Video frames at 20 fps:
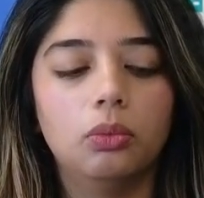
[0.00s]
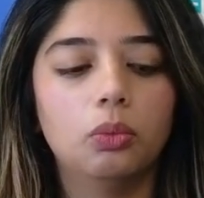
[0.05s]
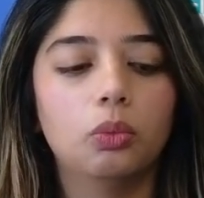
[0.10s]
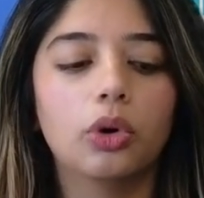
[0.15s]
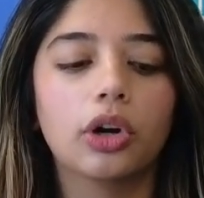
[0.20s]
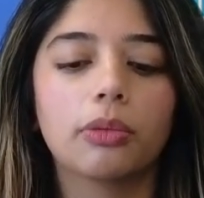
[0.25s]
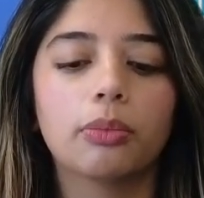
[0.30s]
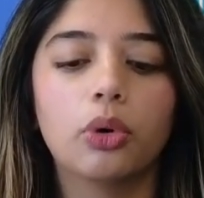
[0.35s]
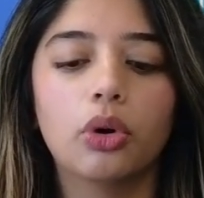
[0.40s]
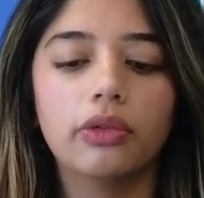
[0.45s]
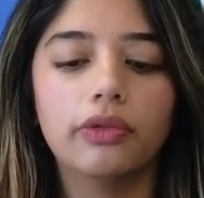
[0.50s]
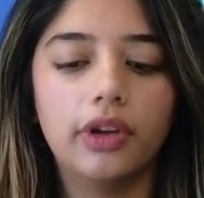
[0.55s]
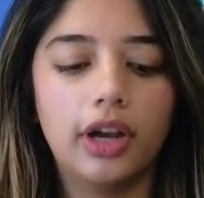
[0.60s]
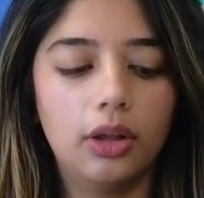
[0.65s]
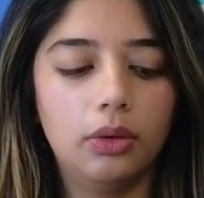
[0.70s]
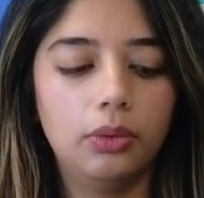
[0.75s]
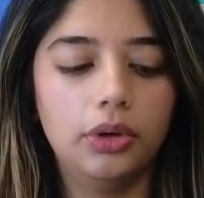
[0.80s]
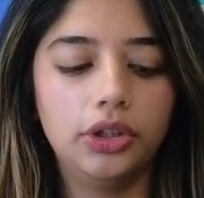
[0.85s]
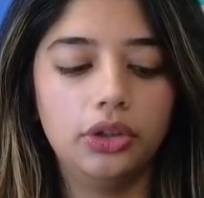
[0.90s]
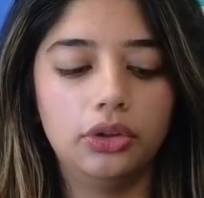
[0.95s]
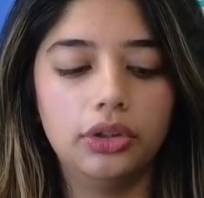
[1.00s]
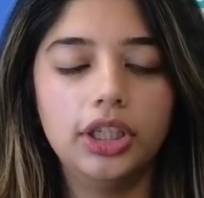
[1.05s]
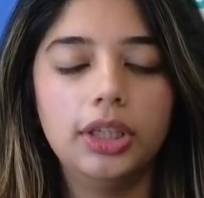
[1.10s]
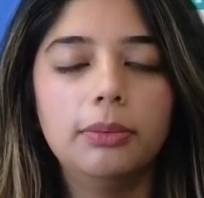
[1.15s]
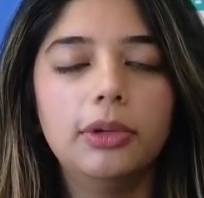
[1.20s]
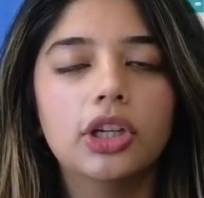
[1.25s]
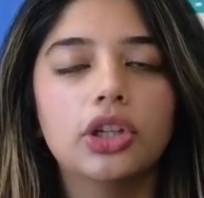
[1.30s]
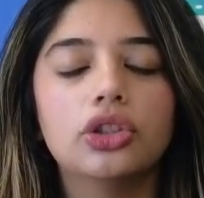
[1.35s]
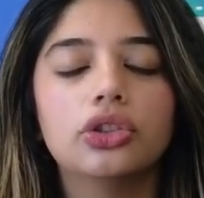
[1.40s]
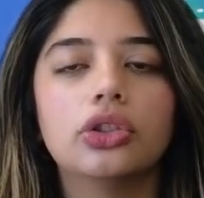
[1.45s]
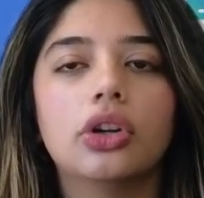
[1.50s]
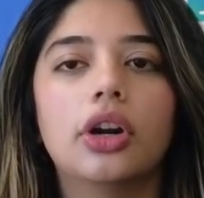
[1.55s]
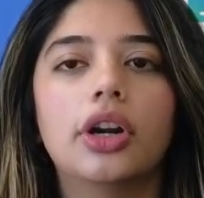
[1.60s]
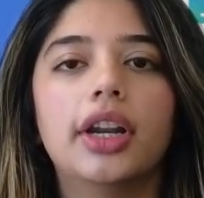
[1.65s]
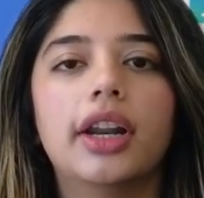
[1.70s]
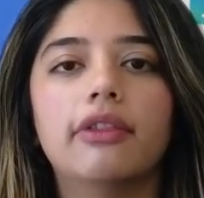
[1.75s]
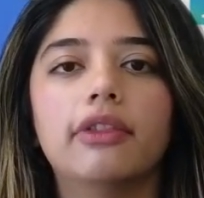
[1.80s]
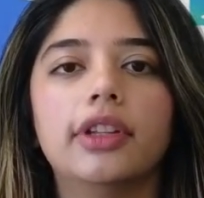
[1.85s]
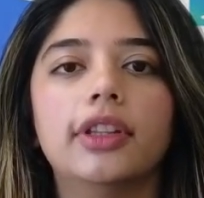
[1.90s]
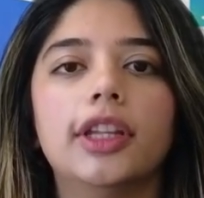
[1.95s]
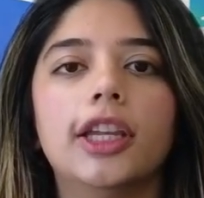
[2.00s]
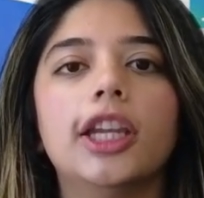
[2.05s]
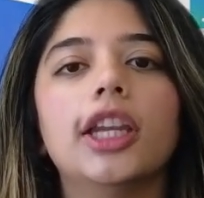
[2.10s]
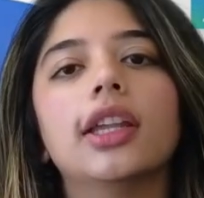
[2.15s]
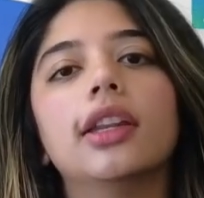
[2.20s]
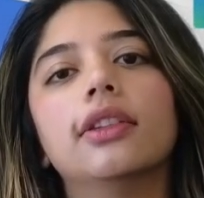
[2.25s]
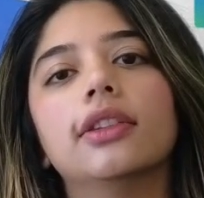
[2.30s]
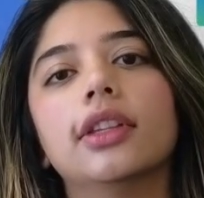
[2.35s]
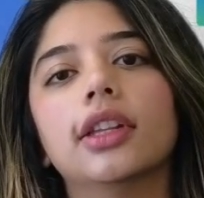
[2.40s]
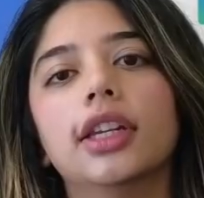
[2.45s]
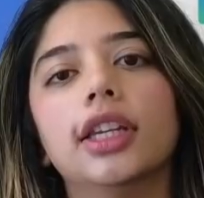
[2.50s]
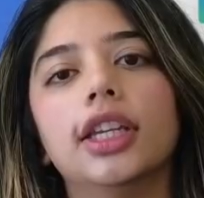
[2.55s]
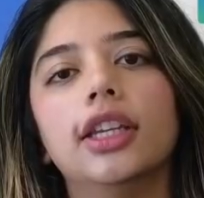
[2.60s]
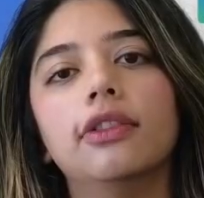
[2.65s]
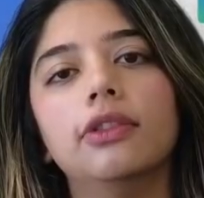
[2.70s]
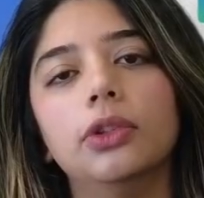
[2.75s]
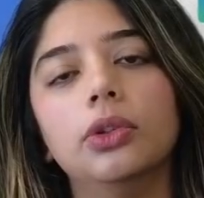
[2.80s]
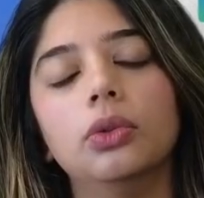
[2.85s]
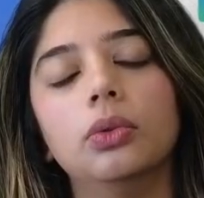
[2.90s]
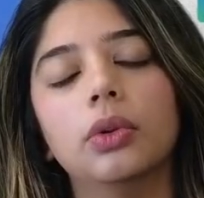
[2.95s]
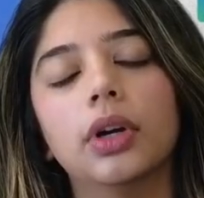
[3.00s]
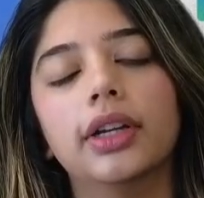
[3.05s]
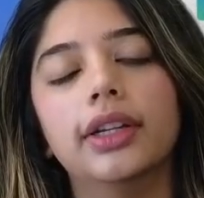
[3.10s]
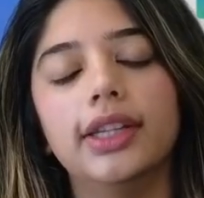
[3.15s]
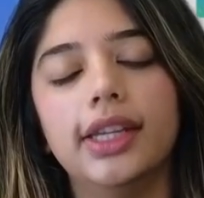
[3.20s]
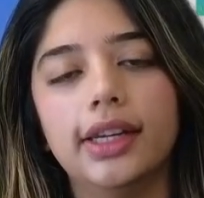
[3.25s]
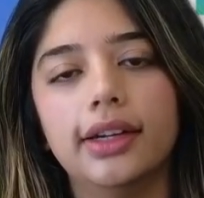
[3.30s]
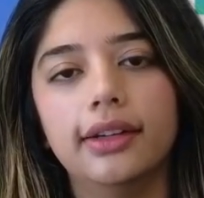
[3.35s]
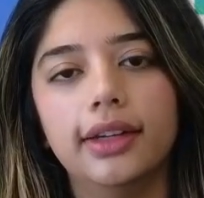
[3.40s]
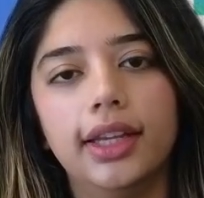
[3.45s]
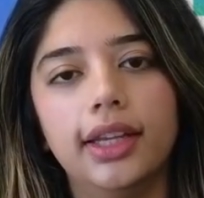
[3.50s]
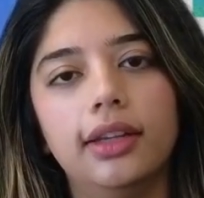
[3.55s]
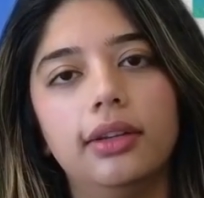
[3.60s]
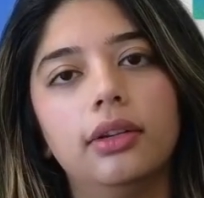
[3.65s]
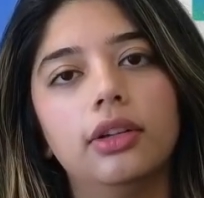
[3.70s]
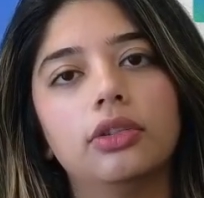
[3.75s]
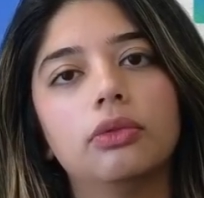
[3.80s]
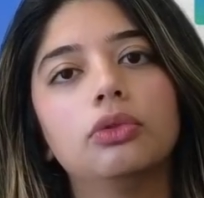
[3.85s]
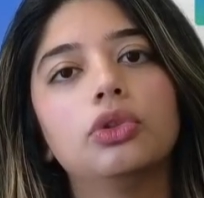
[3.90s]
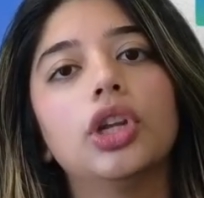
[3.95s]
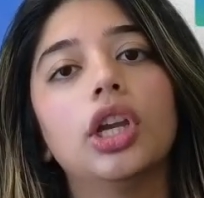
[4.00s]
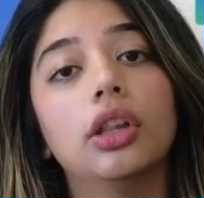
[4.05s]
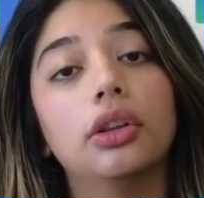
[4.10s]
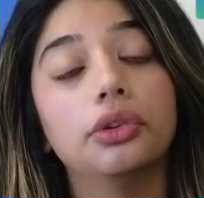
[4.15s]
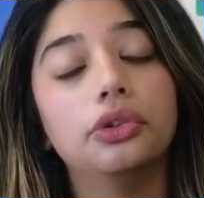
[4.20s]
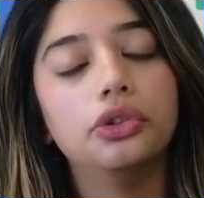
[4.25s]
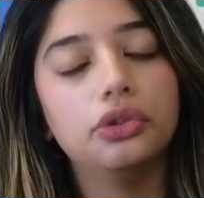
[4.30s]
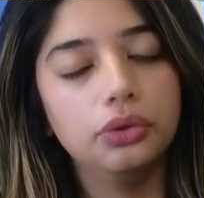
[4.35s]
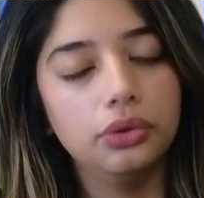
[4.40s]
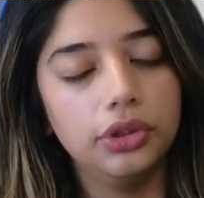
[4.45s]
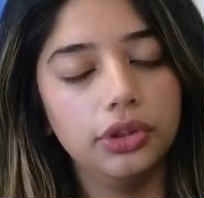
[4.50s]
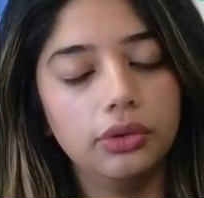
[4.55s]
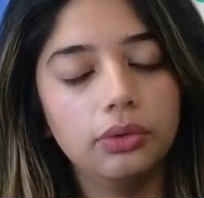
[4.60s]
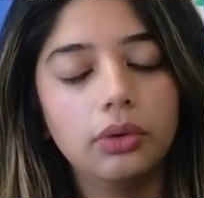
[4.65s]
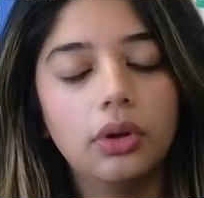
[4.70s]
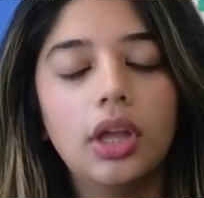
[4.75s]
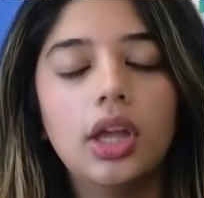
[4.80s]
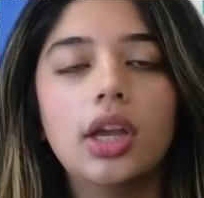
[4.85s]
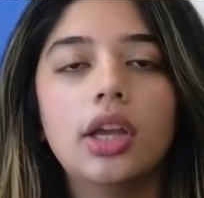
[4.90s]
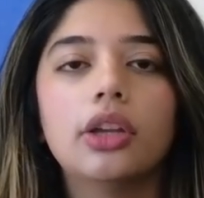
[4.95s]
work profile, where your emails are and everything. And it's going to give you a day-to-day tailored to you.